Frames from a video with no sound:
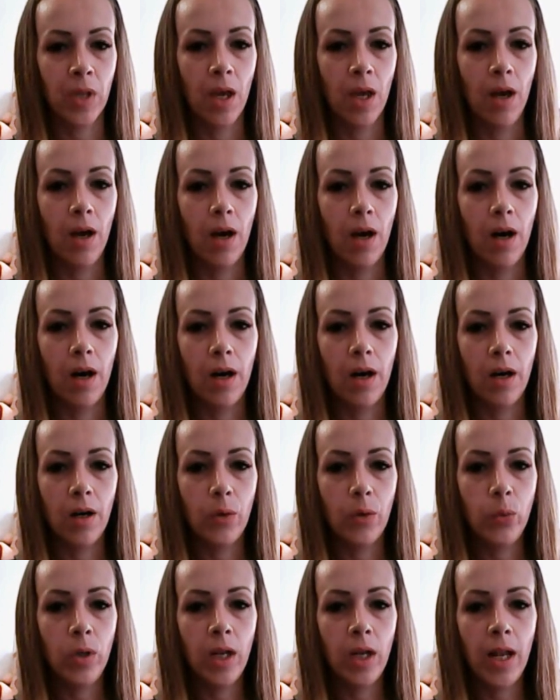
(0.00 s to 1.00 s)

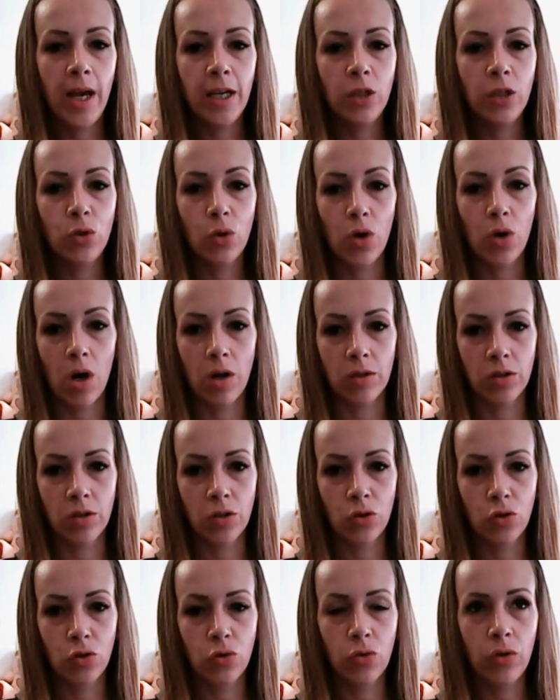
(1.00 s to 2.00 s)
We like to
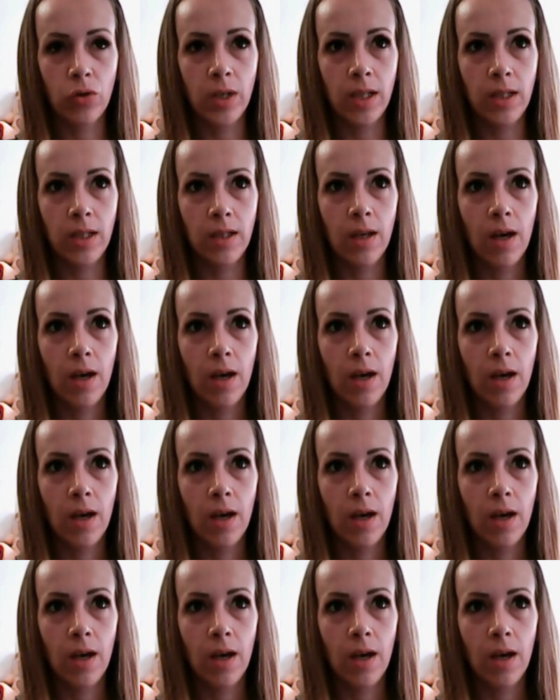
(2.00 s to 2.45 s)
concentrate,